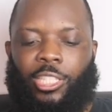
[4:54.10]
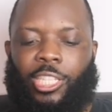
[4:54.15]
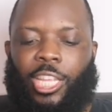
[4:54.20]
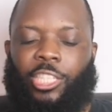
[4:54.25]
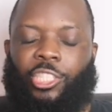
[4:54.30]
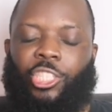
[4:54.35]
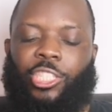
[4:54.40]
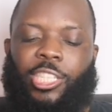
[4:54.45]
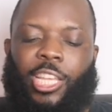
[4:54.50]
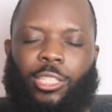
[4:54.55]

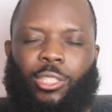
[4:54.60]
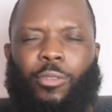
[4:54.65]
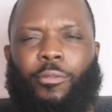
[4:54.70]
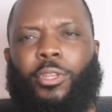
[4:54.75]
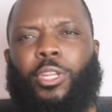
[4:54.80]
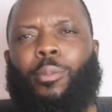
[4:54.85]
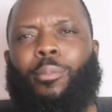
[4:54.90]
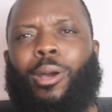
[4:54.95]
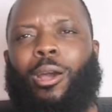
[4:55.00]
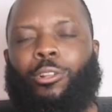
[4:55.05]
Then she said
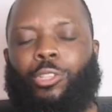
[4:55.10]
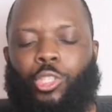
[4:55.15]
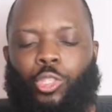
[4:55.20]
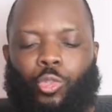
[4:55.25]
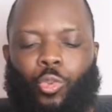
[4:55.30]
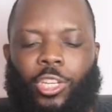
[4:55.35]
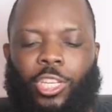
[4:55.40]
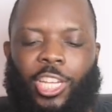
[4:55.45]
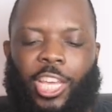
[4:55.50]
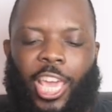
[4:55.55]
something about
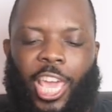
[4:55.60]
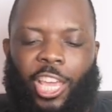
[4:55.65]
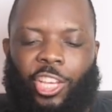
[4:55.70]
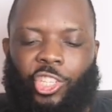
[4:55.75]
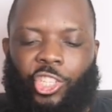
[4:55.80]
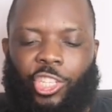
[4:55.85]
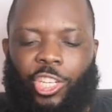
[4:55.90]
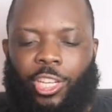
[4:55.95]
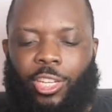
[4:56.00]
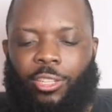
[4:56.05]
study the
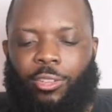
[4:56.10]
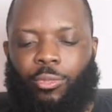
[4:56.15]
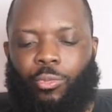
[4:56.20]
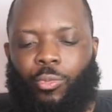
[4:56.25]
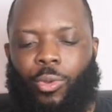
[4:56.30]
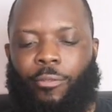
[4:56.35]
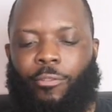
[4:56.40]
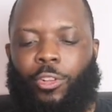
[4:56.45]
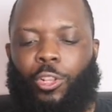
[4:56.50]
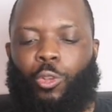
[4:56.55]
Asian
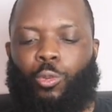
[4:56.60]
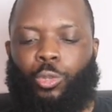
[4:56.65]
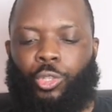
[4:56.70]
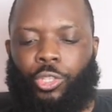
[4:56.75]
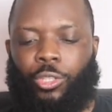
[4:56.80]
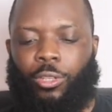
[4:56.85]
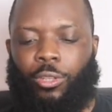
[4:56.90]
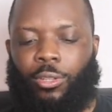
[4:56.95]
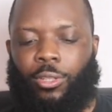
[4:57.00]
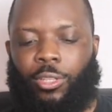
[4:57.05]

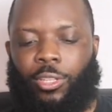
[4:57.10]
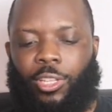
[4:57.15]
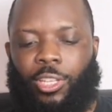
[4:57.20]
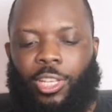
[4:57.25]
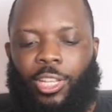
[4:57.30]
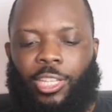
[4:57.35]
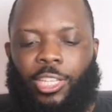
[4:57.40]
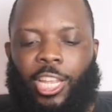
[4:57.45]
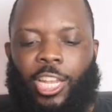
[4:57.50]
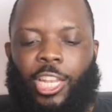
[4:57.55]
Revolution.
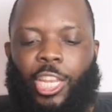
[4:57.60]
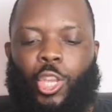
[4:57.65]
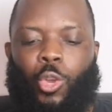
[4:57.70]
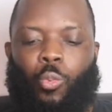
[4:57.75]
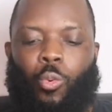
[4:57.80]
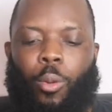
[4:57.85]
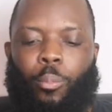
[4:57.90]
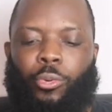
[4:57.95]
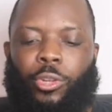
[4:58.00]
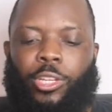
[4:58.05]
They knew
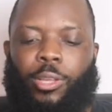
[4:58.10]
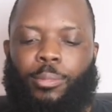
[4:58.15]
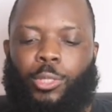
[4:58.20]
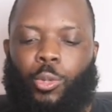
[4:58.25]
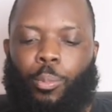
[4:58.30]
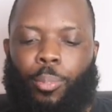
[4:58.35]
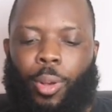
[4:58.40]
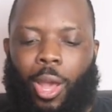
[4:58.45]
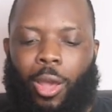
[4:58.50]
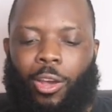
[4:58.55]
what brought them
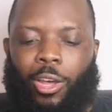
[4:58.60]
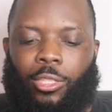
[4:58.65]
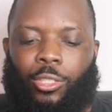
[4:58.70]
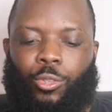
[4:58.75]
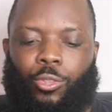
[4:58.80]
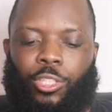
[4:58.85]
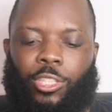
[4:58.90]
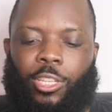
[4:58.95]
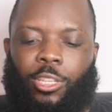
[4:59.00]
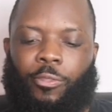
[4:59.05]
to power,
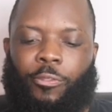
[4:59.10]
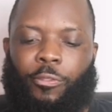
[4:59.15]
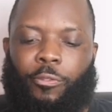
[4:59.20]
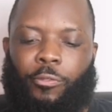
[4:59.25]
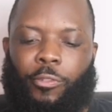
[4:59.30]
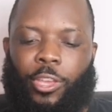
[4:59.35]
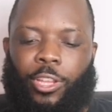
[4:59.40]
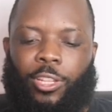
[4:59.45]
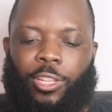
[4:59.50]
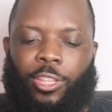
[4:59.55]
to
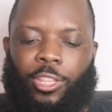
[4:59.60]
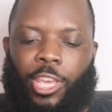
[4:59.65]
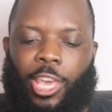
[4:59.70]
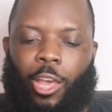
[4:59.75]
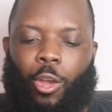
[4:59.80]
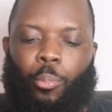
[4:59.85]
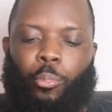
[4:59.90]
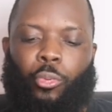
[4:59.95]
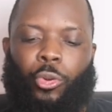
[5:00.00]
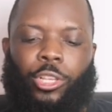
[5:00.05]
defeat
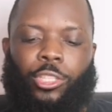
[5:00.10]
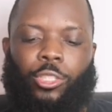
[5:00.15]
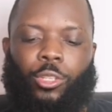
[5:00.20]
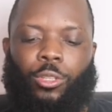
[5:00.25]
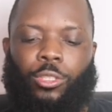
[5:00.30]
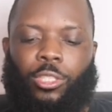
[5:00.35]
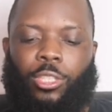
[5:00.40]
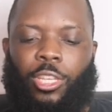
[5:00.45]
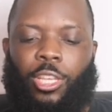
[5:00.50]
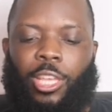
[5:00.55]
their
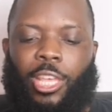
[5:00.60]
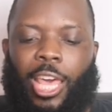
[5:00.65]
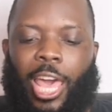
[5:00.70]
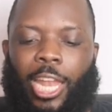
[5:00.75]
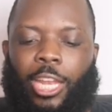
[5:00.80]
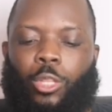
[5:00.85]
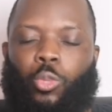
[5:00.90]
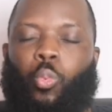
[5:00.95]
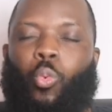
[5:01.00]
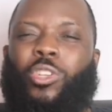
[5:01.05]
oppressors
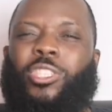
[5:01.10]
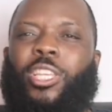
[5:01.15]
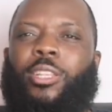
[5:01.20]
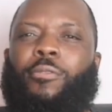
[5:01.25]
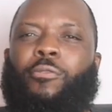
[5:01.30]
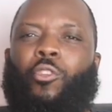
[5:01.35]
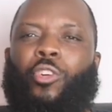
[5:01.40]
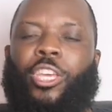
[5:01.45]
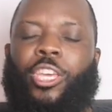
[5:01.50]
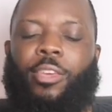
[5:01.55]
and it
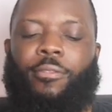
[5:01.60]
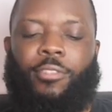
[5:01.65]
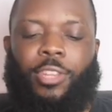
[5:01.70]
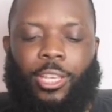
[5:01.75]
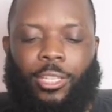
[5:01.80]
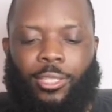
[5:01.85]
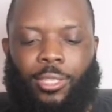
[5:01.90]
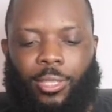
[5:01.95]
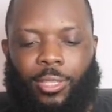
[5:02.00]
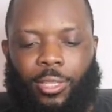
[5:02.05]
wasn't
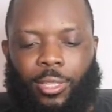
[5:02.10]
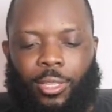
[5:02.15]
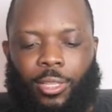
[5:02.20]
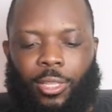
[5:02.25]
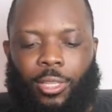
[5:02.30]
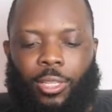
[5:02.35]
forgiveness.